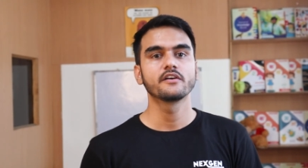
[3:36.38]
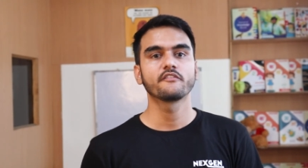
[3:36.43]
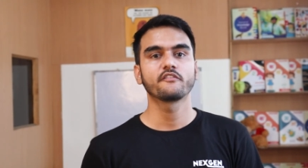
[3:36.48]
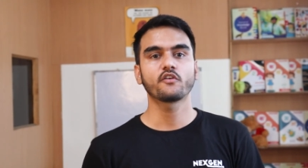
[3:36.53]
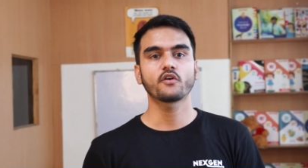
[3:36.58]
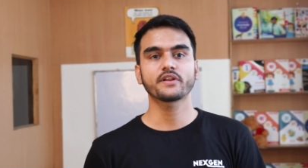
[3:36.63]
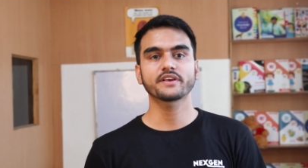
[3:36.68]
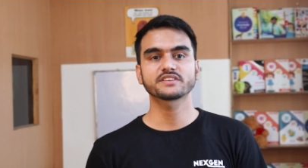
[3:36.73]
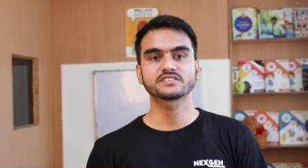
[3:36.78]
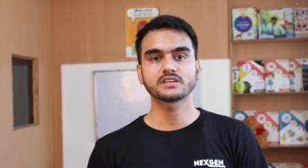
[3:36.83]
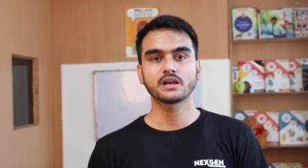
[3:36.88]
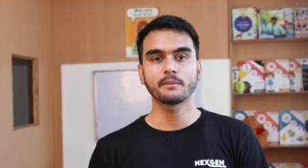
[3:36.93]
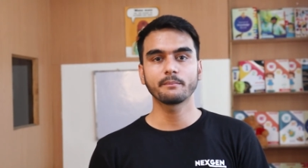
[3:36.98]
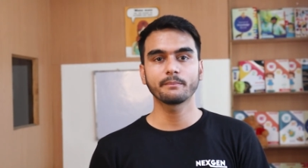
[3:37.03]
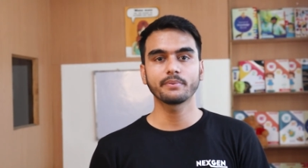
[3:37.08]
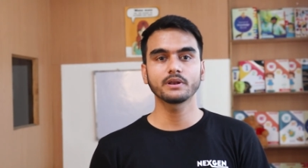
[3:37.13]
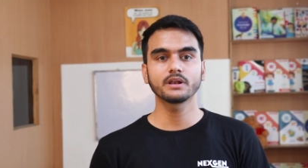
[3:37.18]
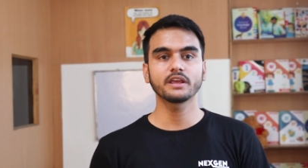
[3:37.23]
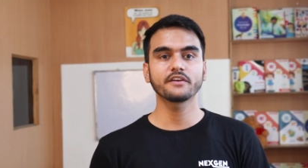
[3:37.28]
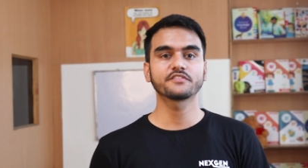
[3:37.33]
For
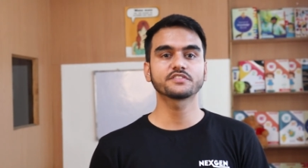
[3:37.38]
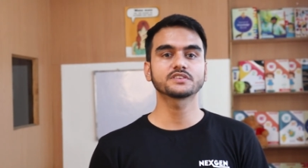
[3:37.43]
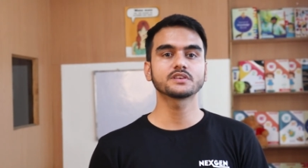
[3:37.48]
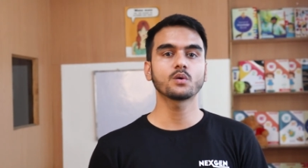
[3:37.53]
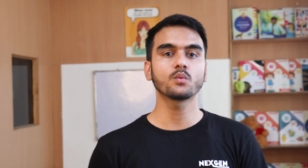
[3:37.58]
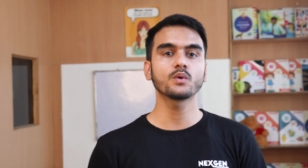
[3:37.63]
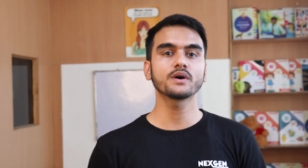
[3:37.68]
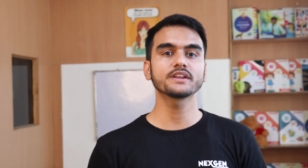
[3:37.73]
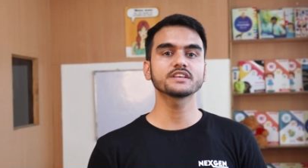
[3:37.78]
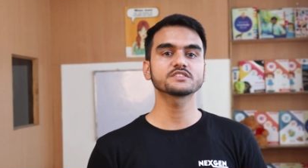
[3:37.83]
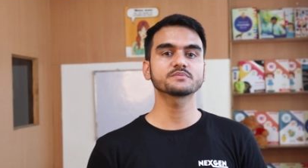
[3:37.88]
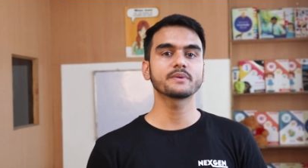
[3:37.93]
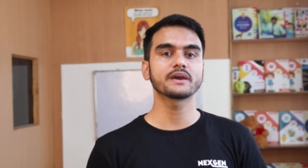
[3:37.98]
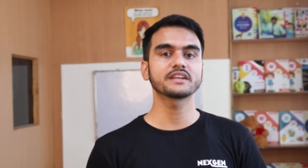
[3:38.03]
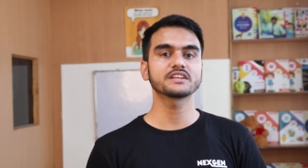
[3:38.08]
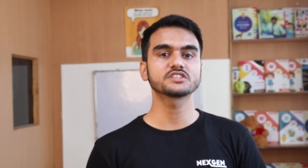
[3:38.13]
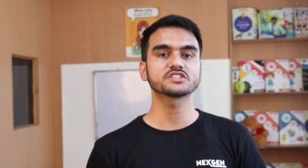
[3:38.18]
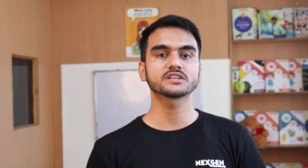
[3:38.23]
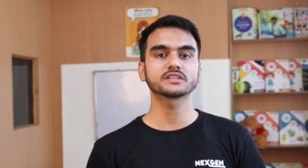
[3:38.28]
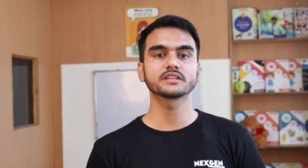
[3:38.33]
example, if someone is
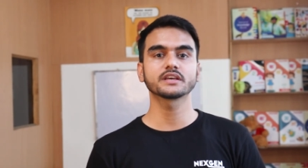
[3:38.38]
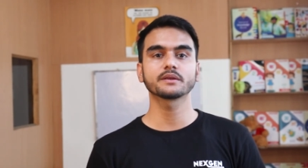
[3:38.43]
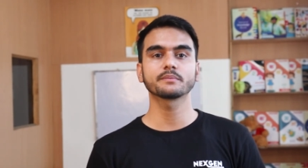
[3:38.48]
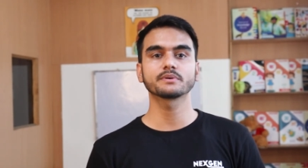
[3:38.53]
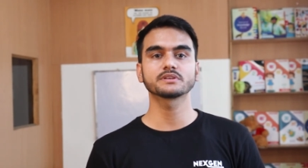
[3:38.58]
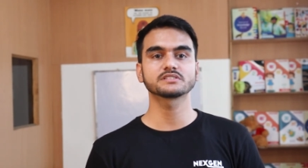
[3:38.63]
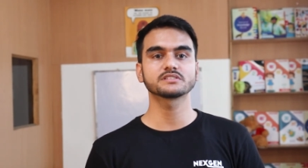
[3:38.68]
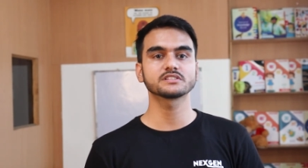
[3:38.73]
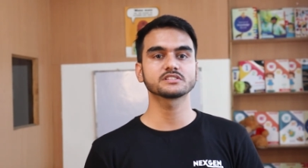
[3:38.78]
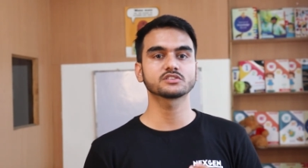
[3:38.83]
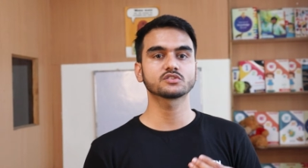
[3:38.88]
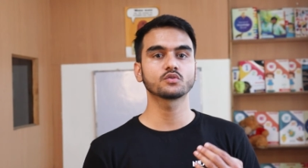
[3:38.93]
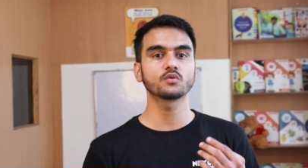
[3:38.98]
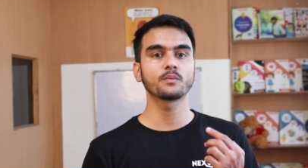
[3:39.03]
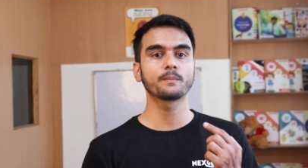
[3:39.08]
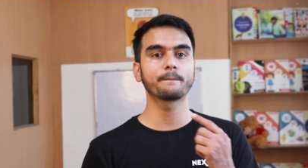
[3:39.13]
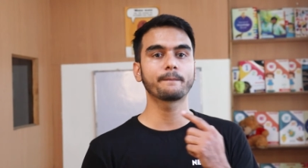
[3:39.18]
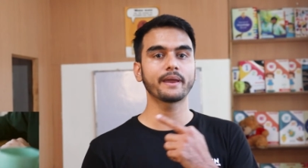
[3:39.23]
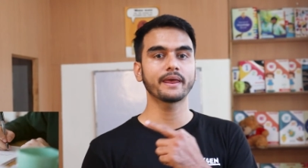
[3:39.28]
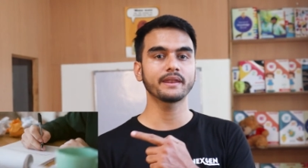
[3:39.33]
managing their business
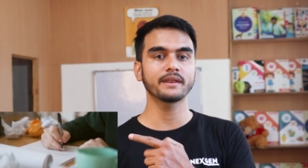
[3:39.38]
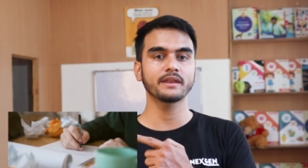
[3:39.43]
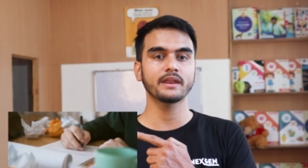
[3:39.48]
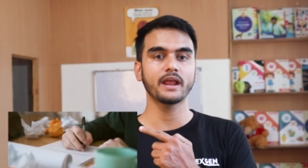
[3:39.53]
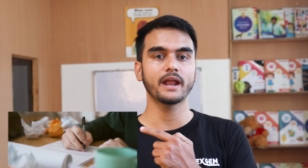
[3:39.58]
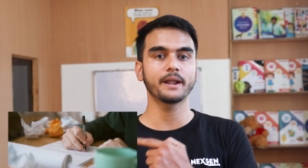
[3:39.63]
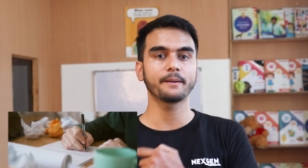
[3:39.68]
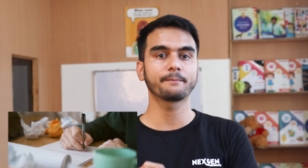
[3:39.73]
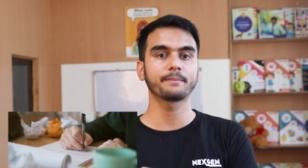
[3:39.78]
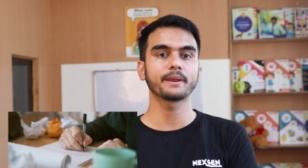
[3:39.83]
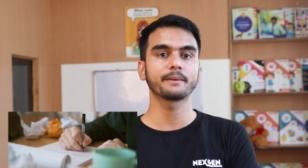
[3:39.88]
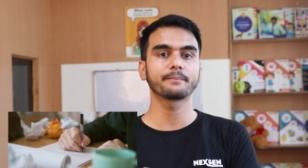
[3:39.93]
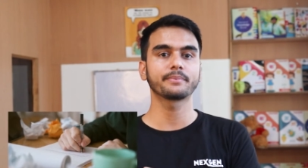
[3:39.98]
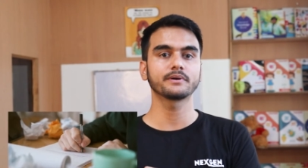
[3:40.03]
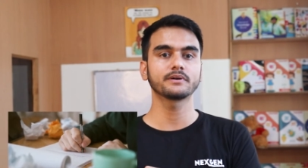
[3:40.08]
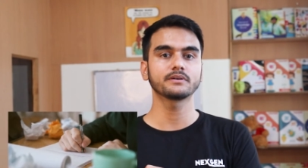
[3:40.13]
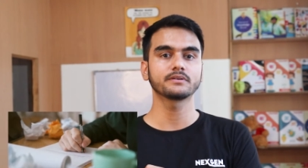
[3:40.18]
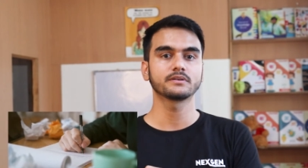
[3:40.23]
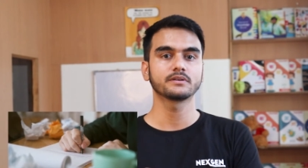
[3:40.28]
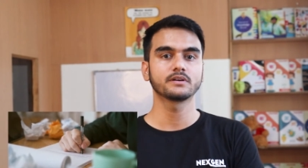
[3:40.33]
through pen and
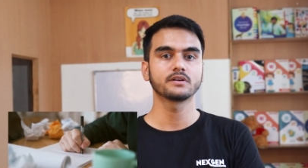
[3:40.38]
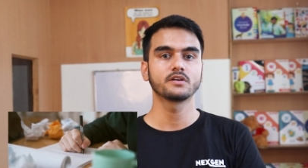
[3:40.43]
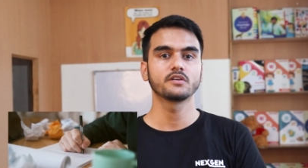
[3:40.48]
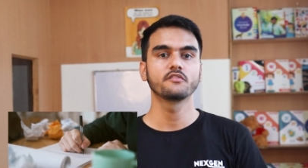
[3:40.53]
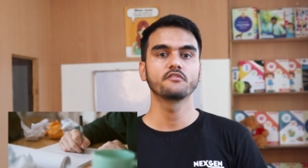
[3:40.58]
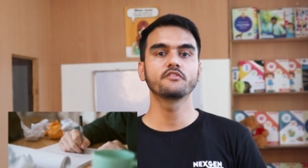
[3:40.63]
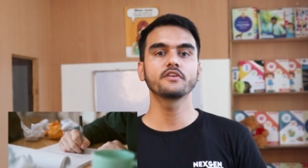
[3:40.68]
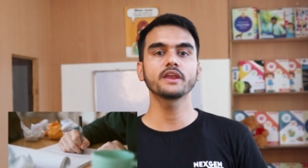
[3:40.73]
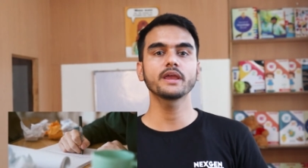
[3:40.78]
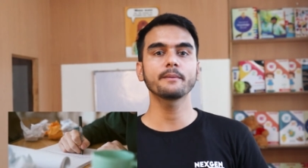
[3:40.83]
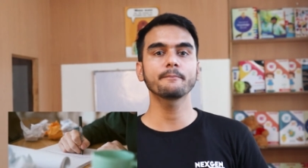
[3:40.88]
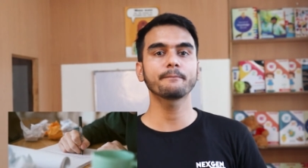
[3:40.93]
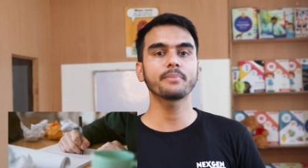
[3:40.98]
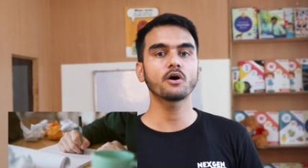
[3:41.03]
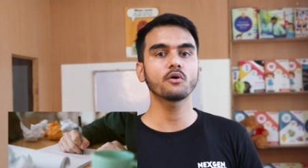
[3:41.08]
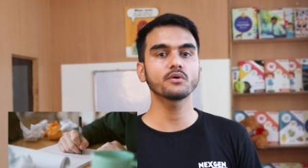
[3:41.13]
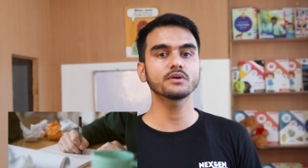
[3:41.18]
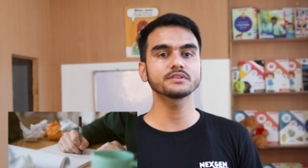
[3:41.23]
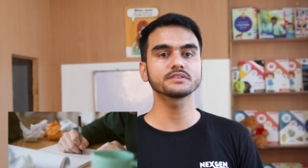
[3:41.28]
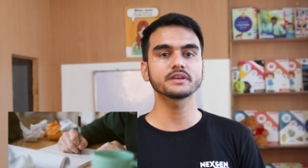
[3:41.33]
paper, we
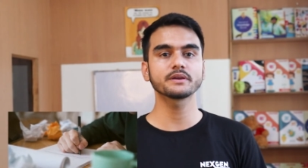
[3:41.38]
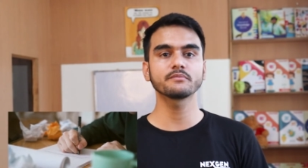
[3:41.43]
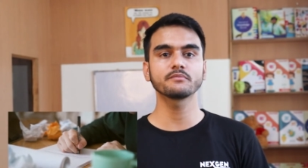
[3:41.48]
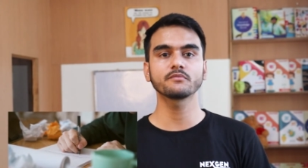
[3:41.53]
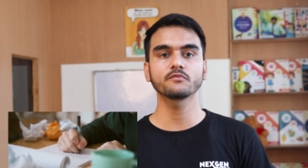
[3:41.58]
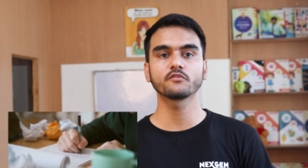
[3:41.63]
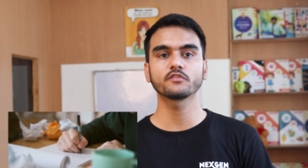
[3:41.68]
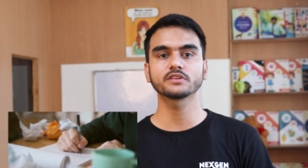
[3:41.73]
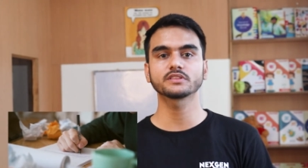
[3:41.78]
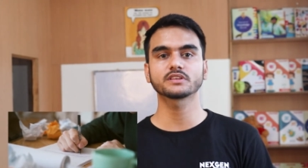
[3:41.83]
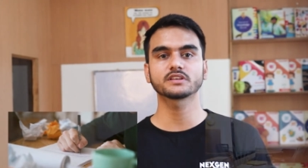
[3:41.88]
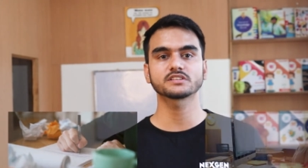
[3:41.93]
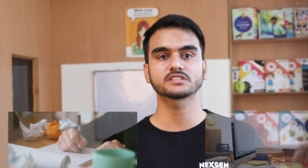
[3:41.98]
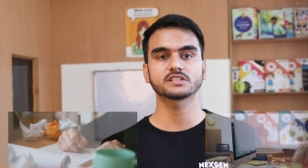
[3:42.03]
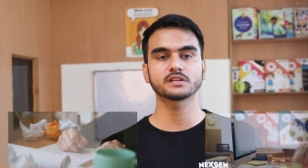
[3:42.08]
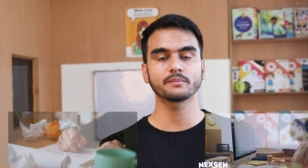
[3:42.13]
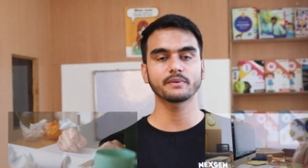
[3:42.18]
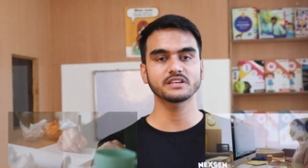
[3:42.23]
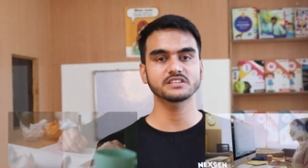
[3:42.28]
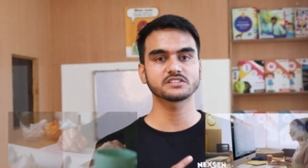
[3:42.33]
empower them with
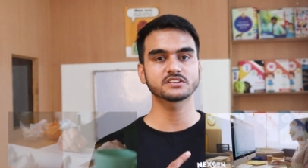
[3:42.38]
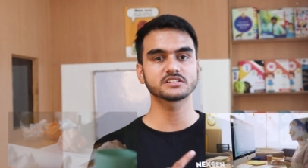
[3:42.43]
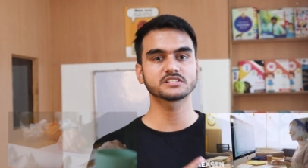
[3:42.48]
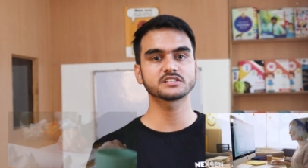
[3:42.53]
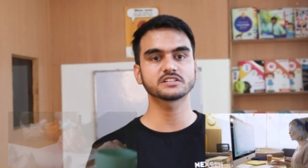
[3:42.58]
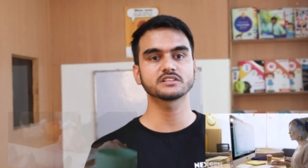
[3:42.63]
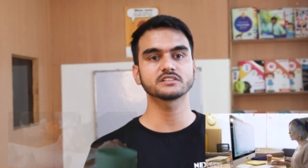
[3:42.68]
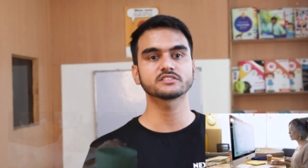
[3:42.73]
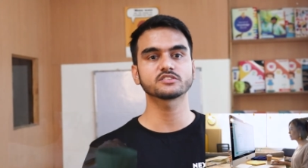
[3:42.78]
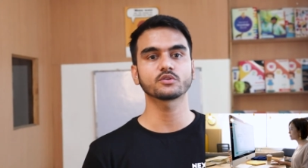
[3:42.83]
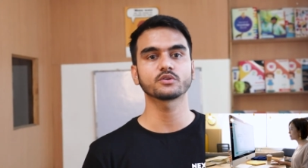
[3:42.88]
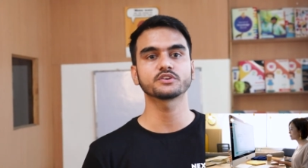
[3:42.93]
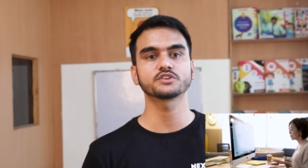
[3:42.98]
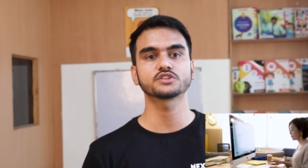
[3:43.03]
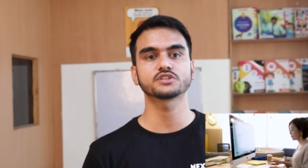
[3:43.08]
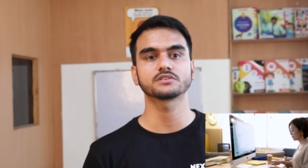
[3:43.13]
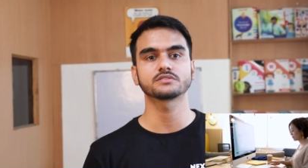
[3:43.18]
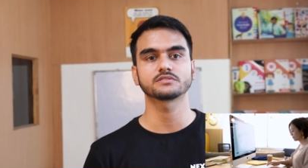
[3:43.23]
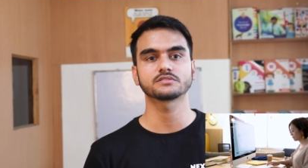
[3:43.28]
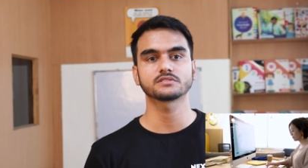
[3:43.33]
customized digital
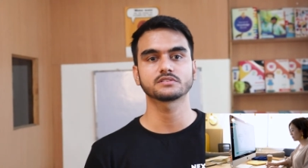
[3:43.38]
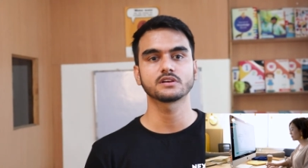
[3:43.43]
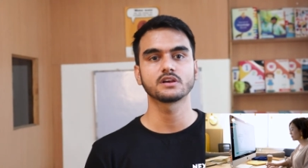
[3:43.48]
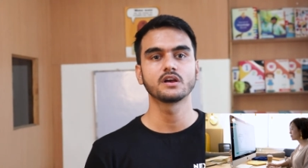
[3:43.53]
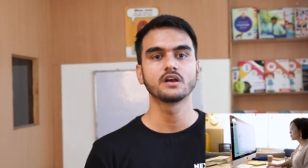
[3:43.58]
solutions,